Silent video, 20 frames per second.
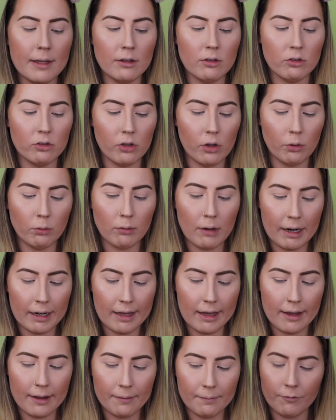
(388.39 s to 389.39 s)
me so
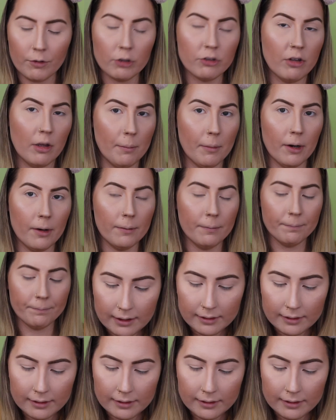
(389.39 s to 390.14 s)
ready for summer.